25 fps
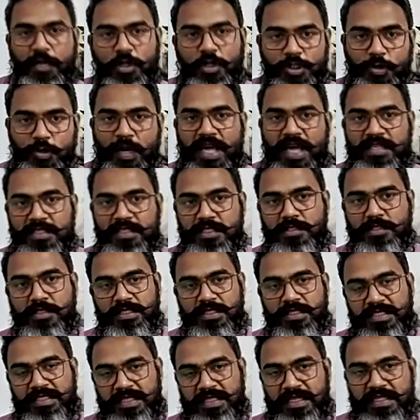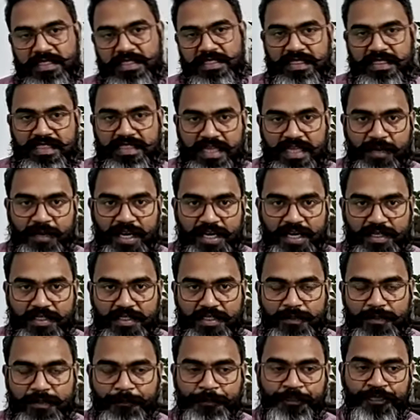also has its
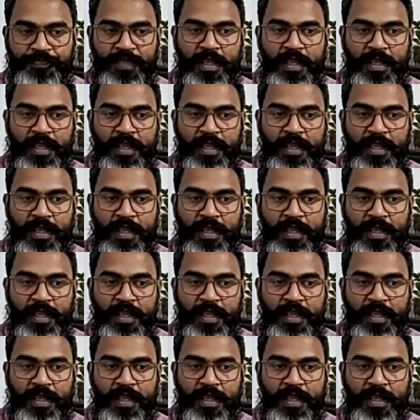demerits.